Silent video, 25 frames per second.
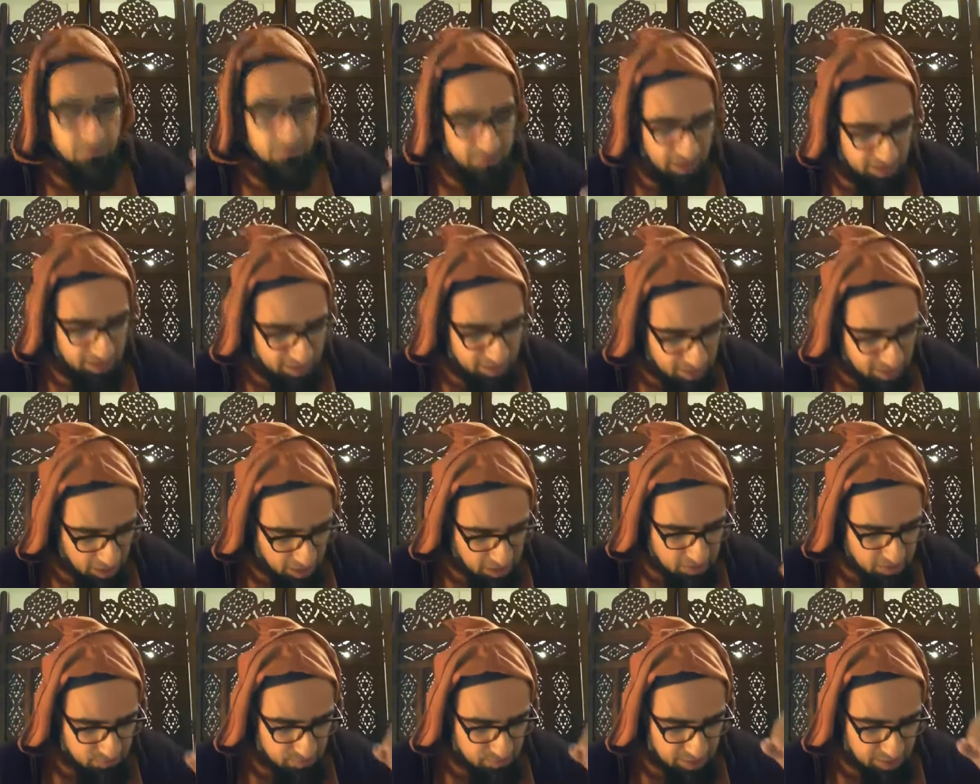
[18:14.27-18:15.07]
but he
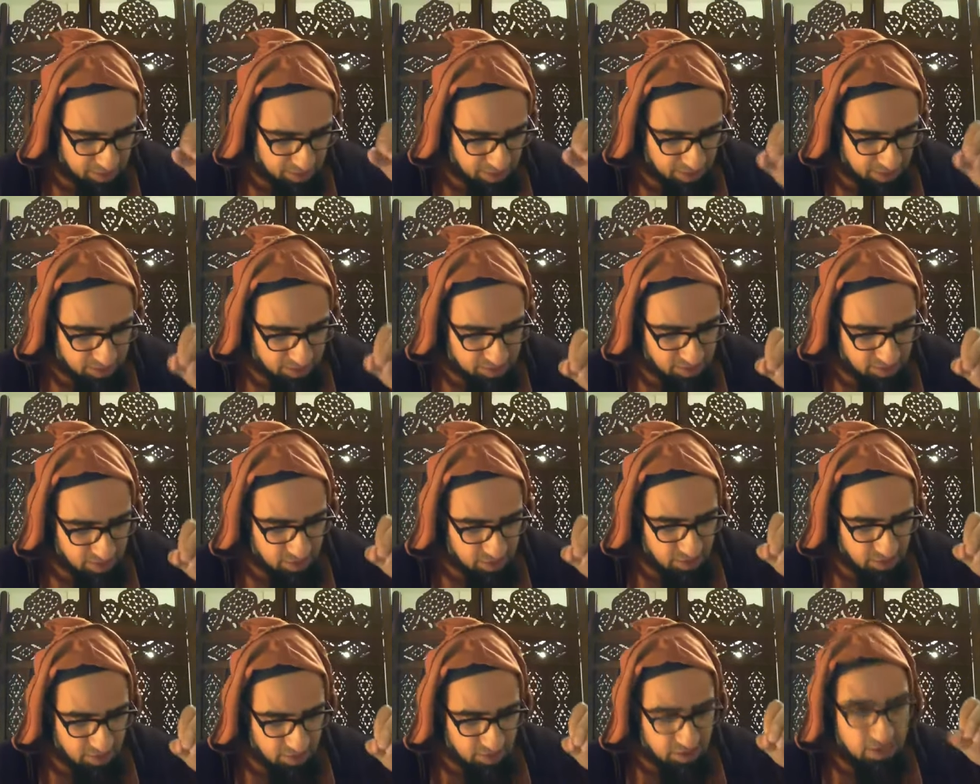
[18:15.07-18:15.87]
has, he has
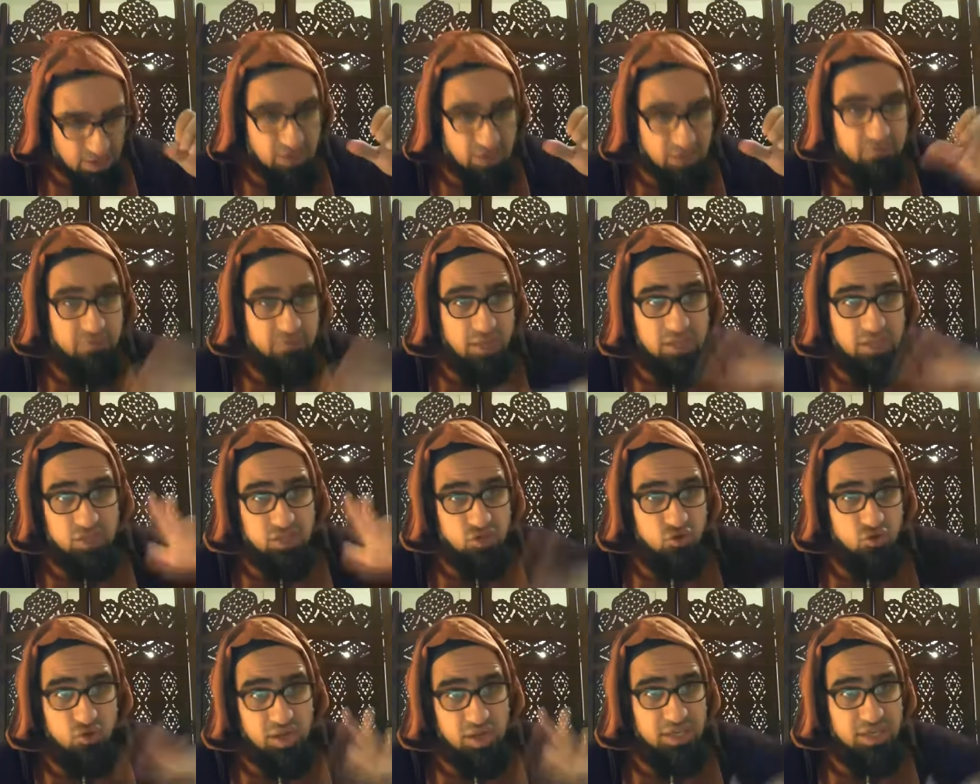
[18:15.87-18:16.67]
in
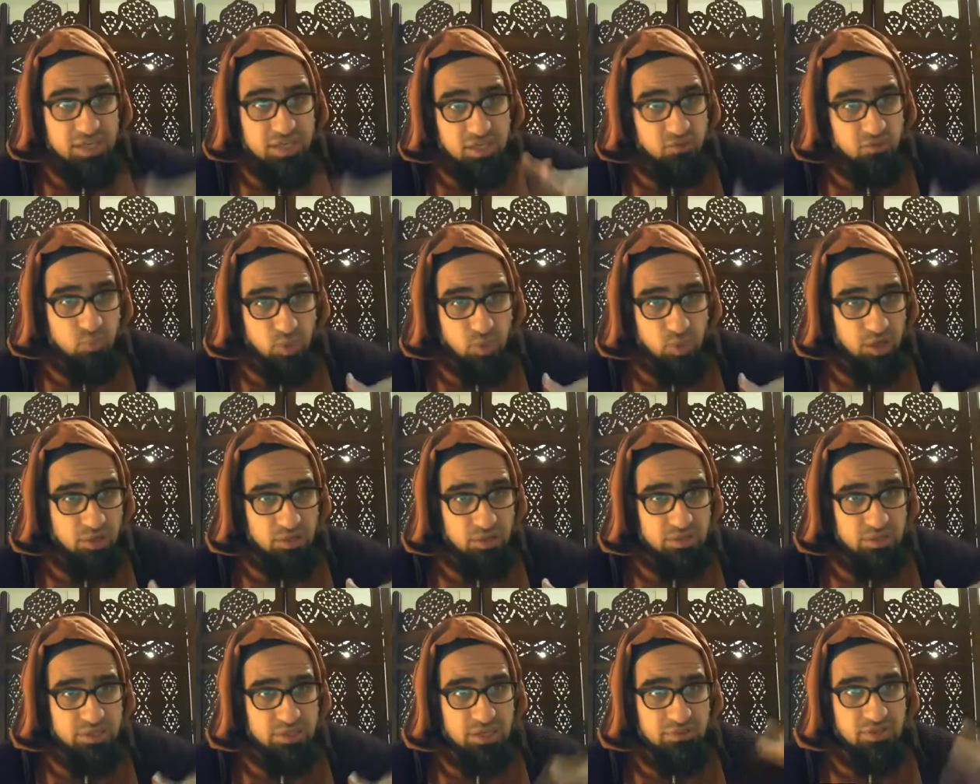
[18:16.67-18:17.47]
this created
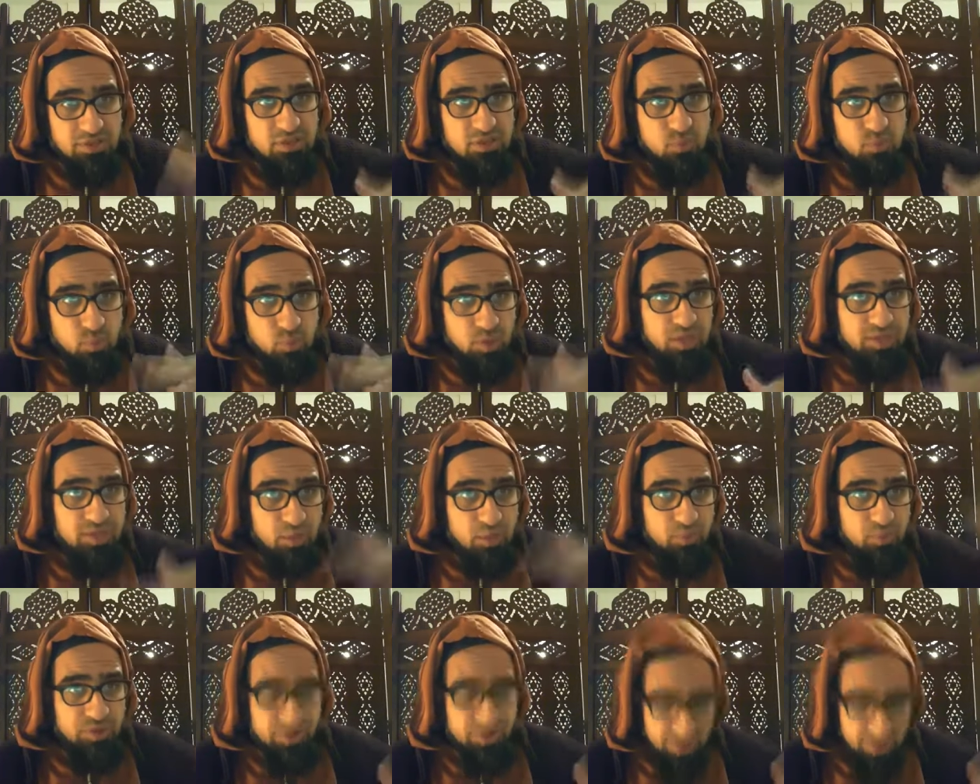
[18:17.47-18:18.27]
world, in this world
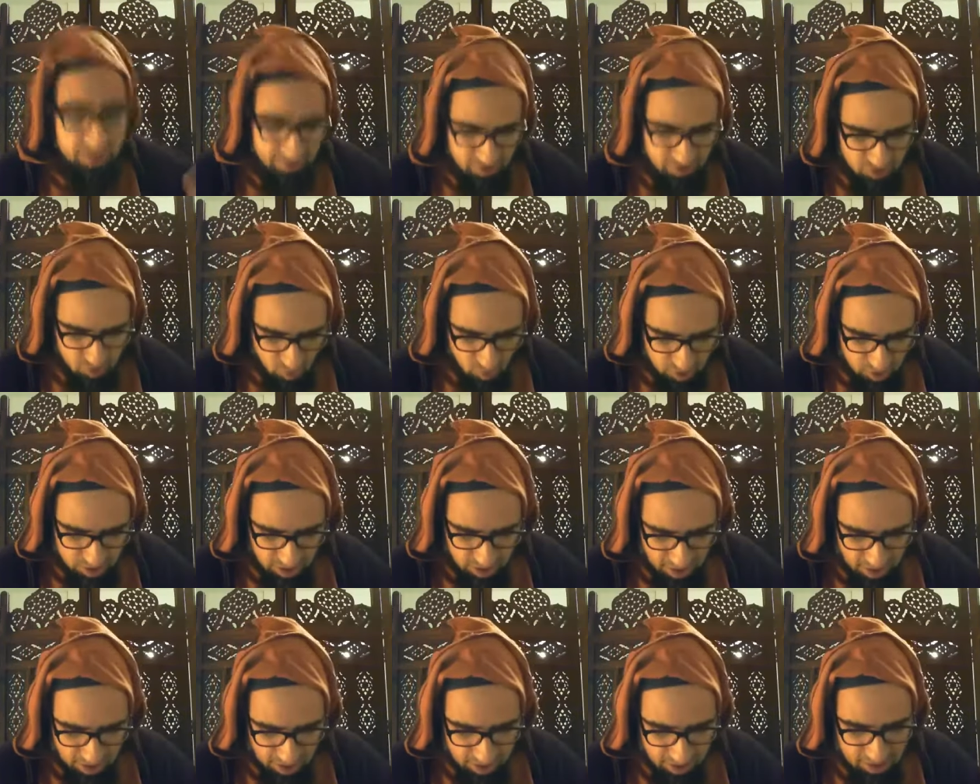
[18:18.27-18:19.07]
that we're in, this
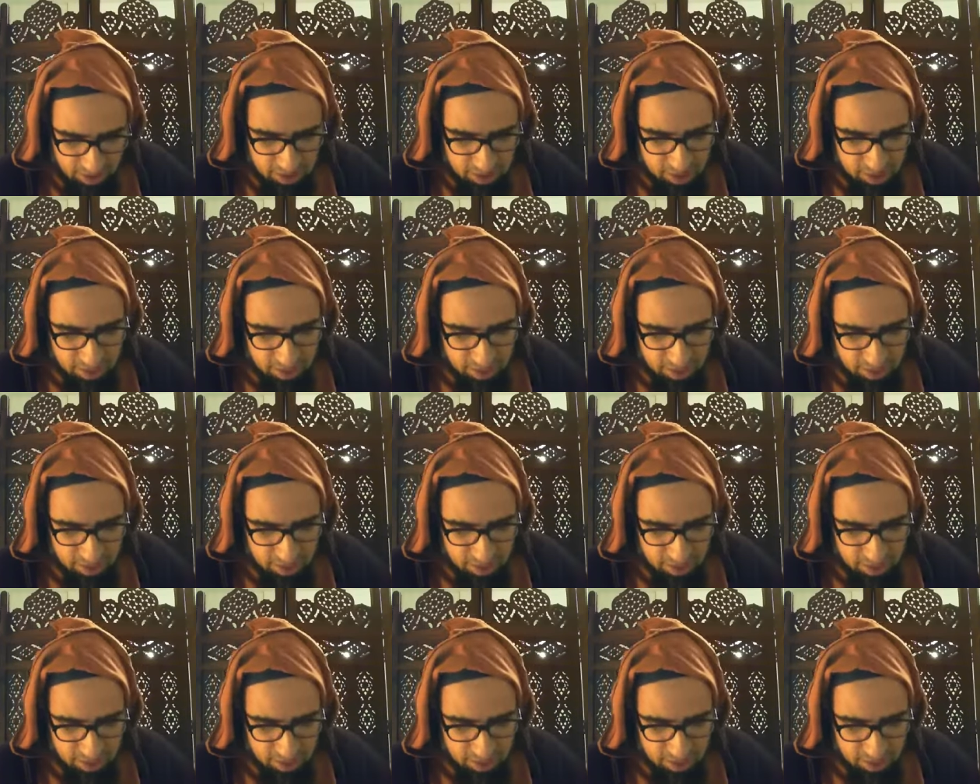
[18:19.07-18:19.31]
dunya,